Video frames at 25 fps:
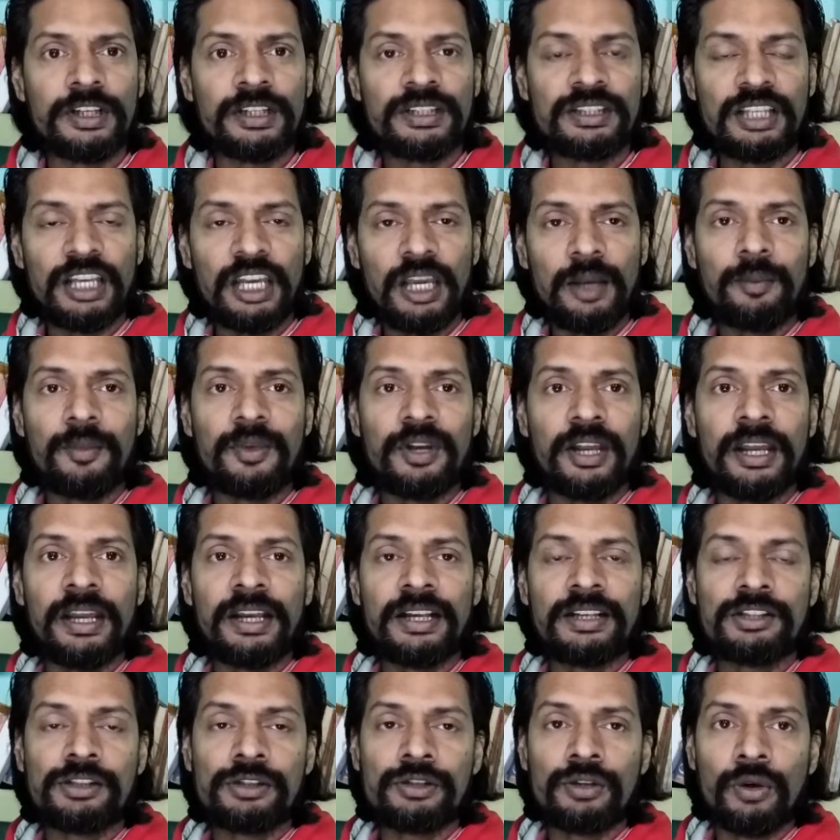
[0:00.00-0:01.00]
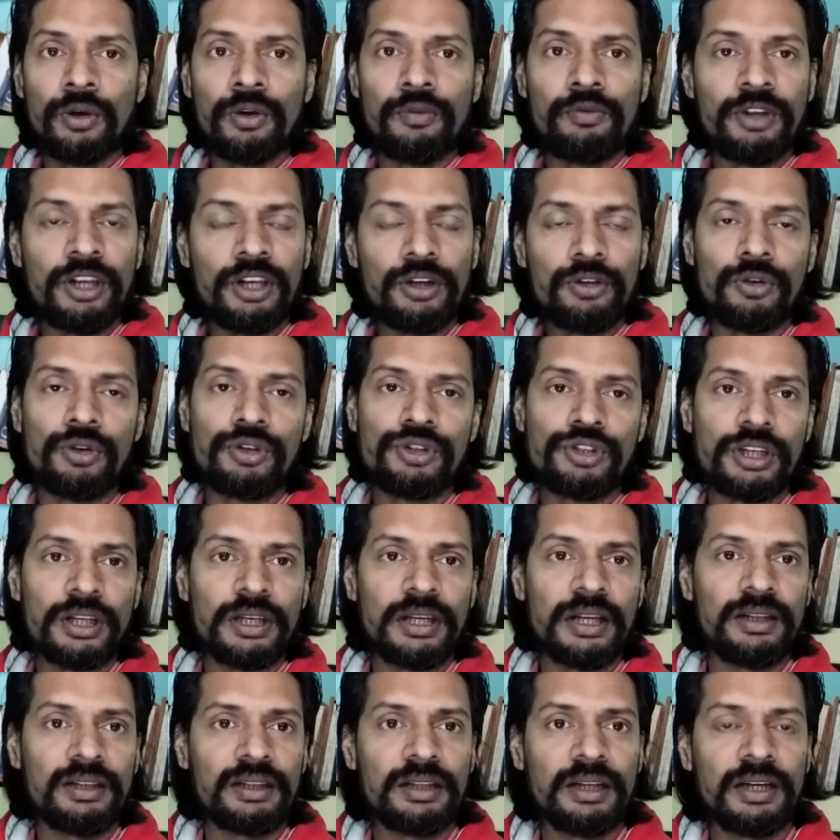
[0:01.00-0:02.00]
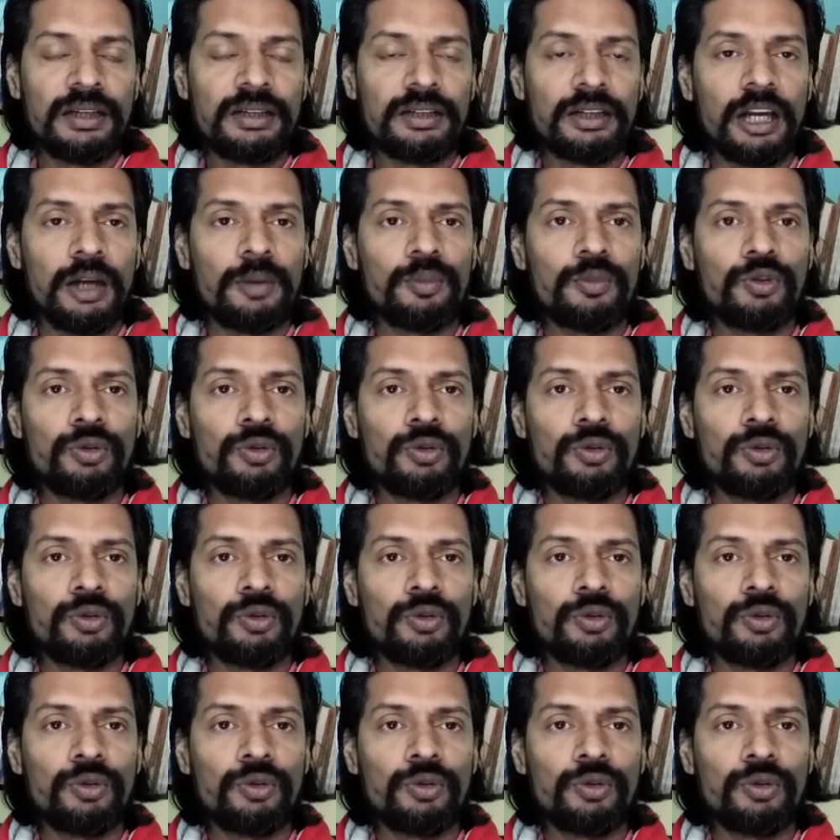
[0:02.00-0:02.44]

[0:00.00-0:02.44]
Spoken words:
same age solving question at that time.